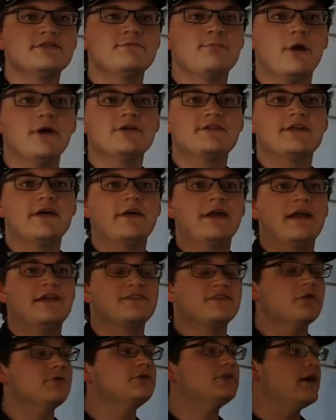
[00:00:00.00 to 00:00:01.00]
Bardstown had its
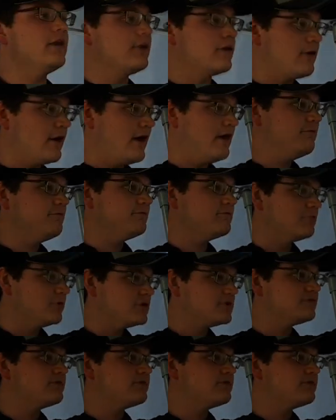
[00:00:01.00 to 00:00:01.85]
own telegraph, which